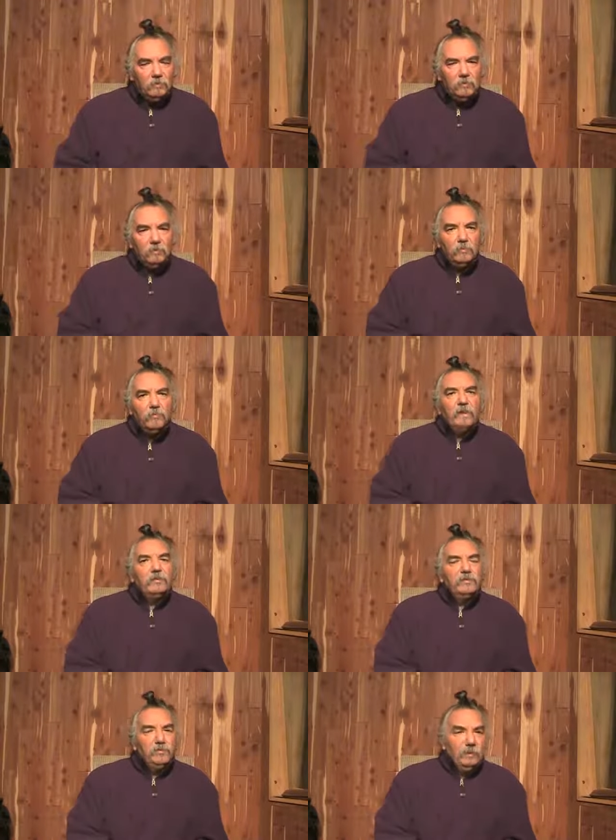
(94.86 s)
You can
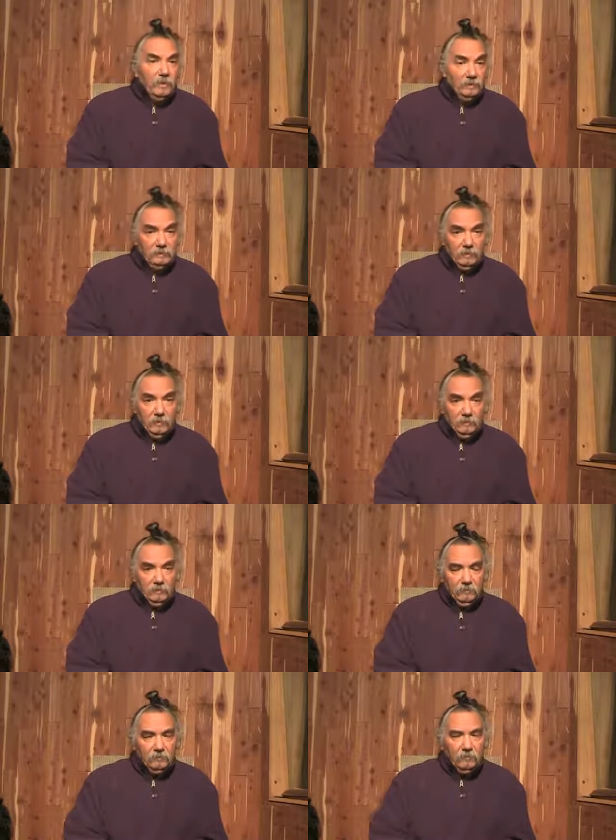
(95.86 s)
practice realizing that,
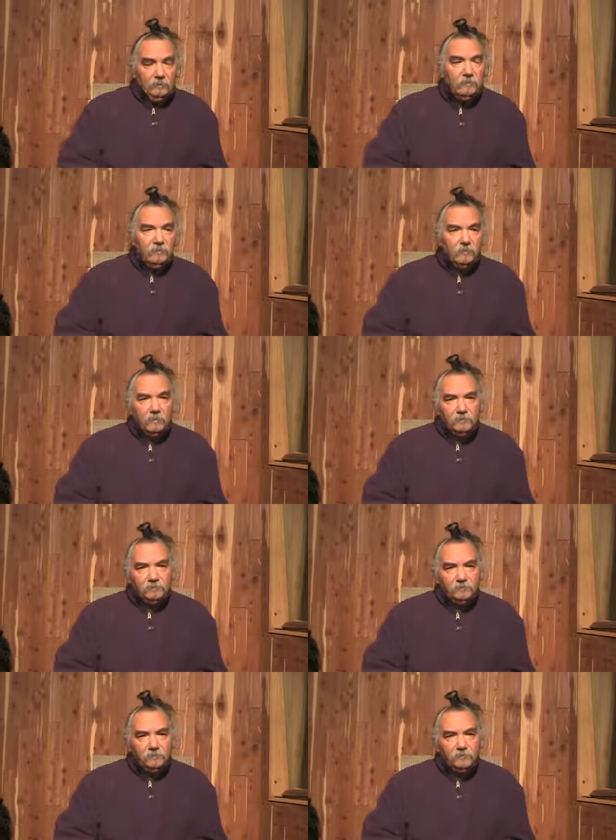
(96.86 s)
but there is no karma.
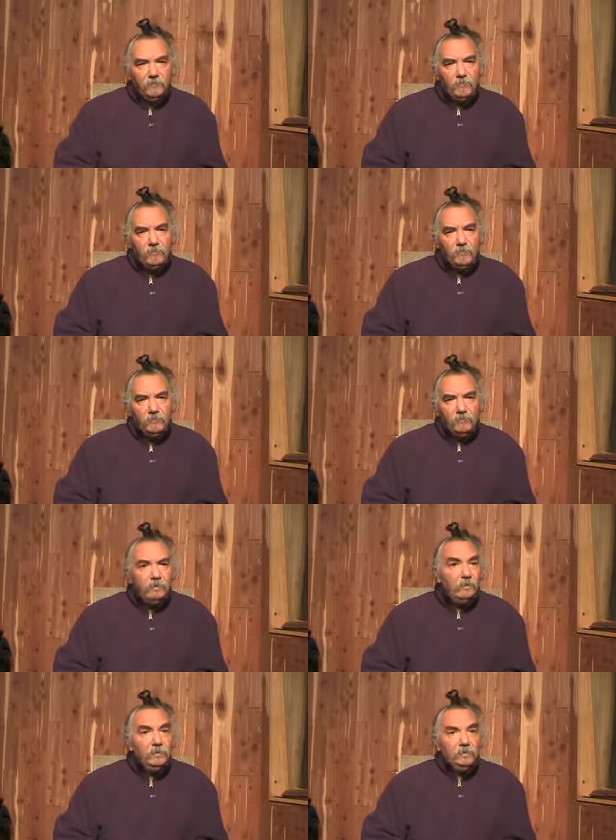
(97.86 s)
There's
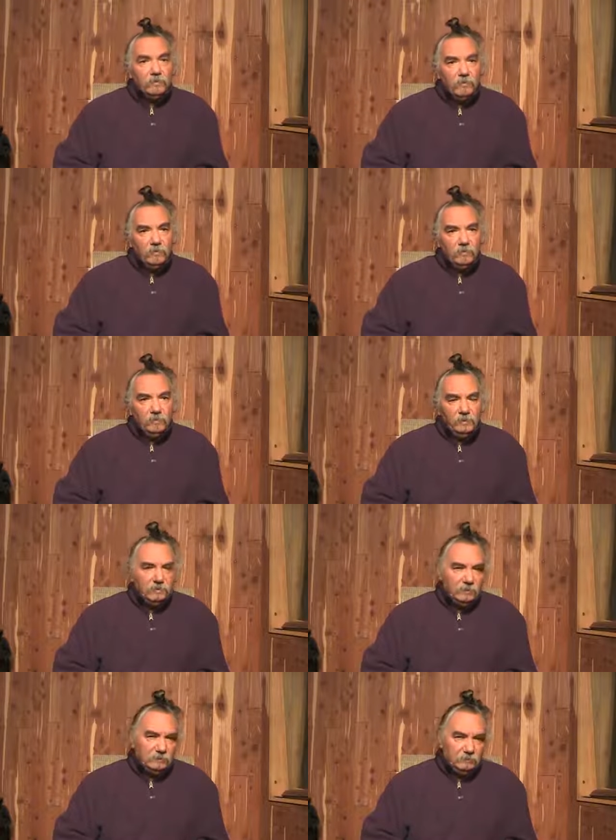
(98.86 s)
no one to serve in
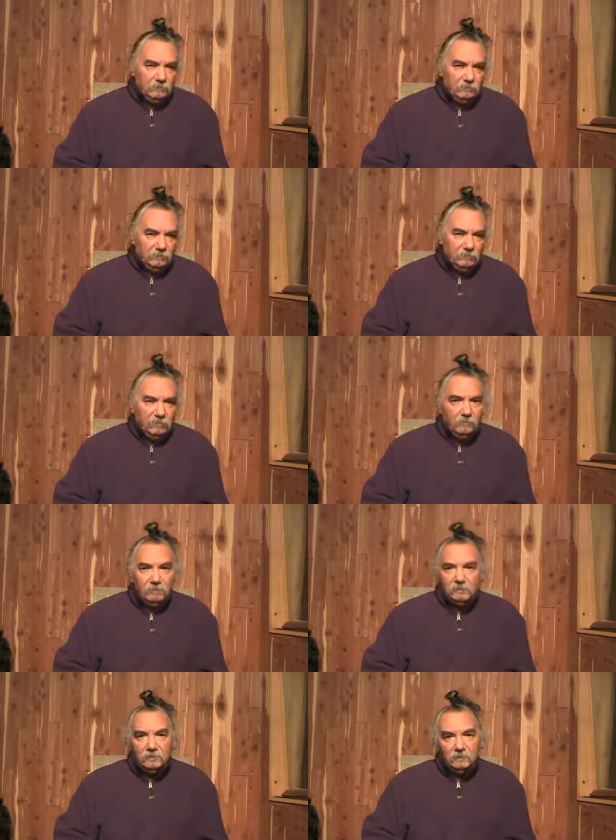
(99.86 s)
that sense, except
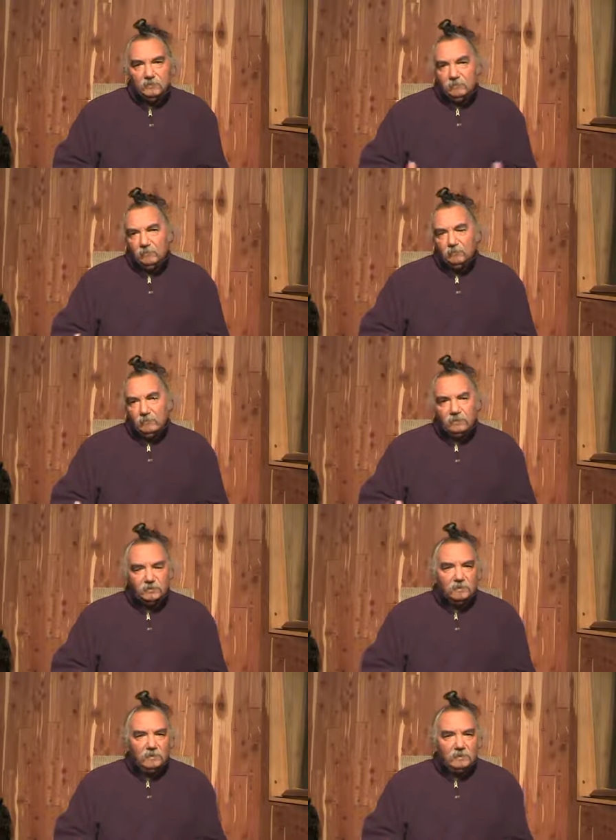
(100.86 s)
in some
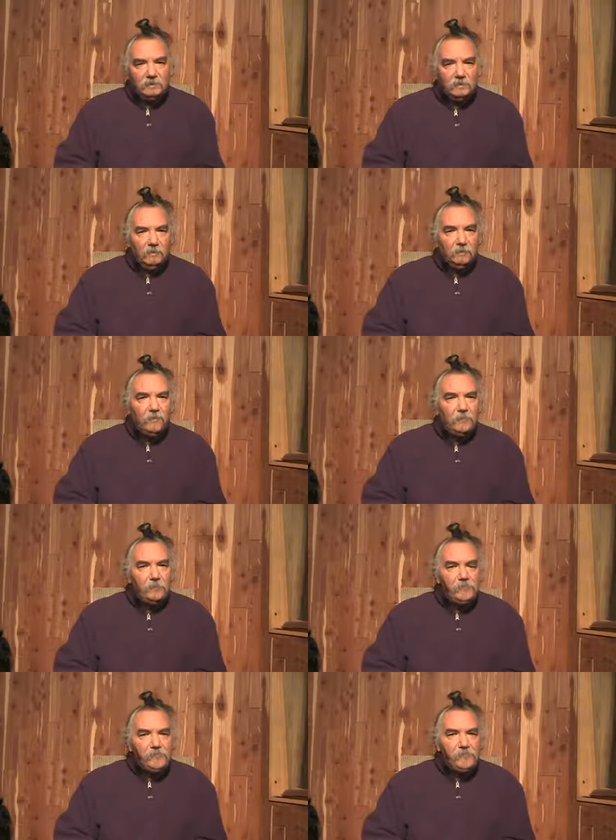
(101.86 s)
traditions, the master,
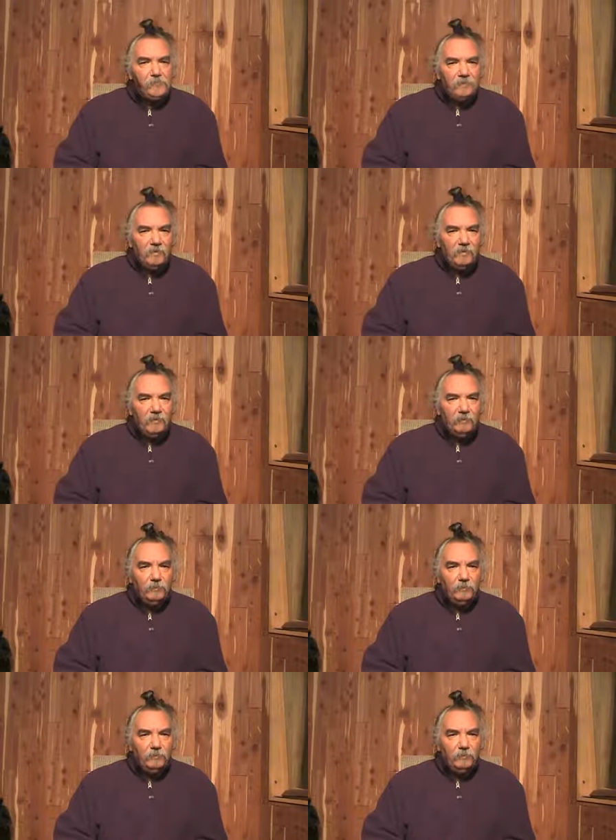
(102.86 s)
right?